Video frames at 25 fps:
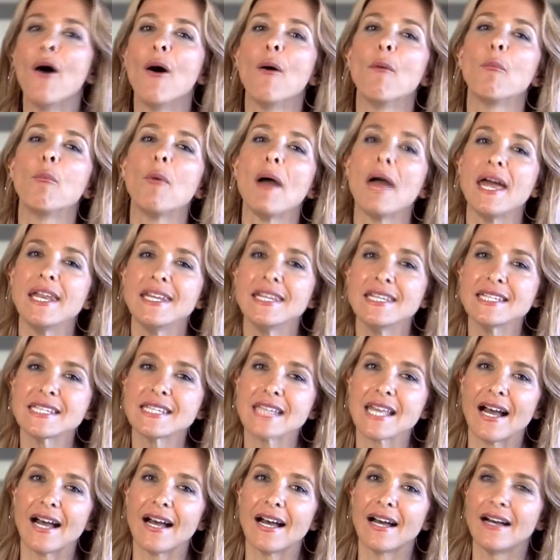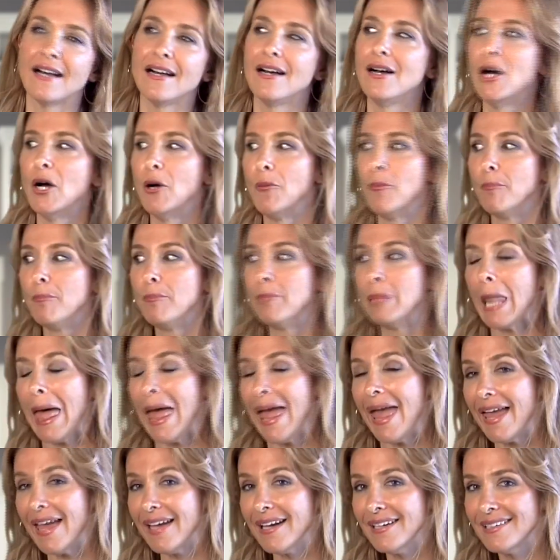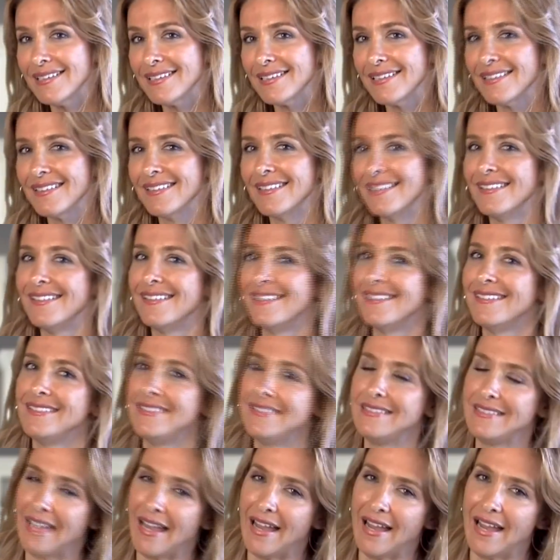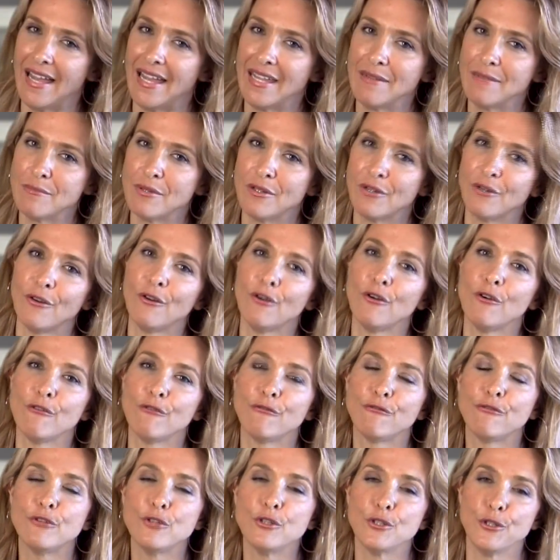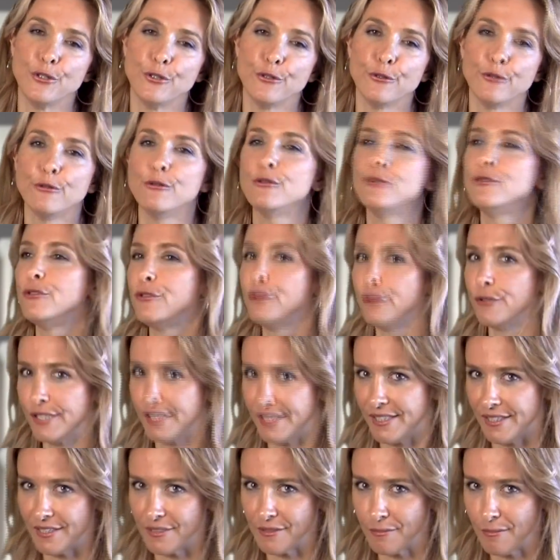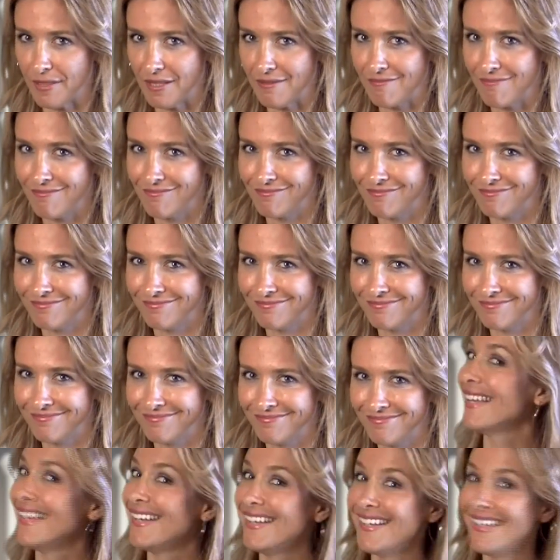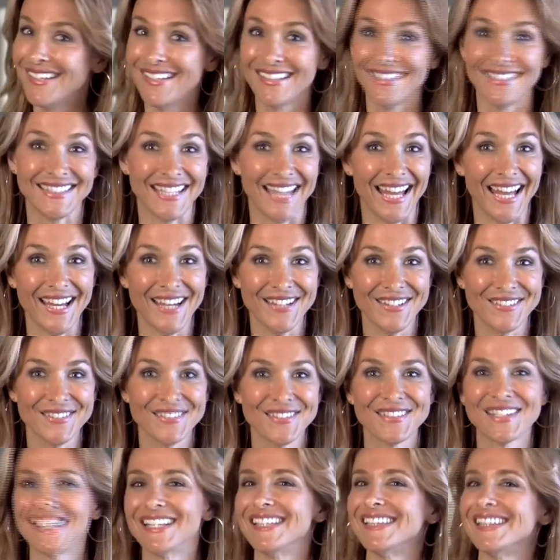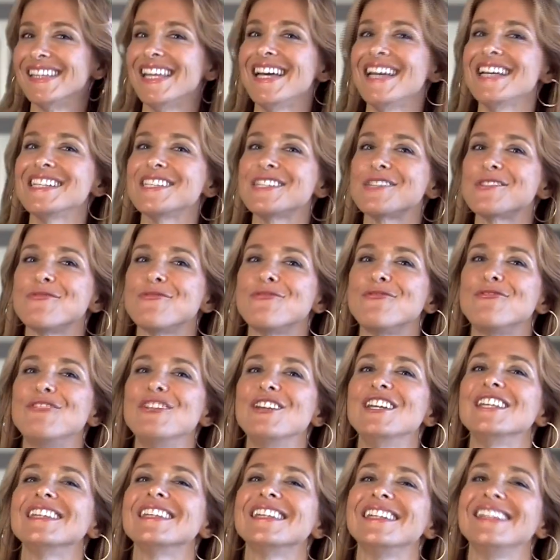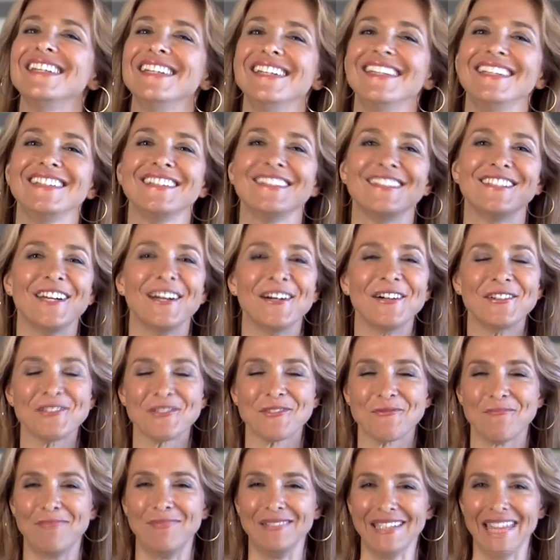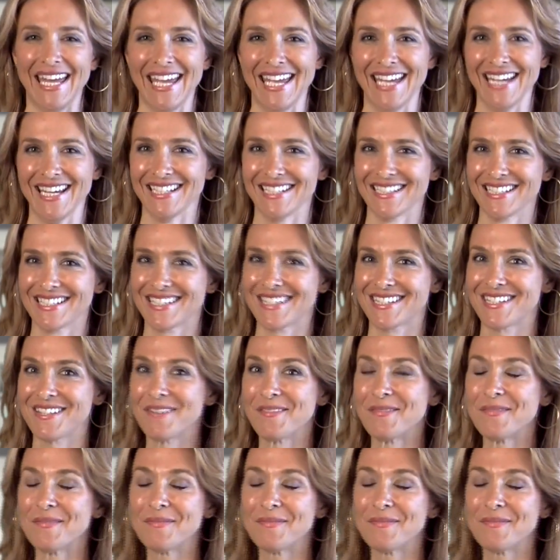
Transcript: When is a blank time for you to hear me? Now let's fill in those blanks.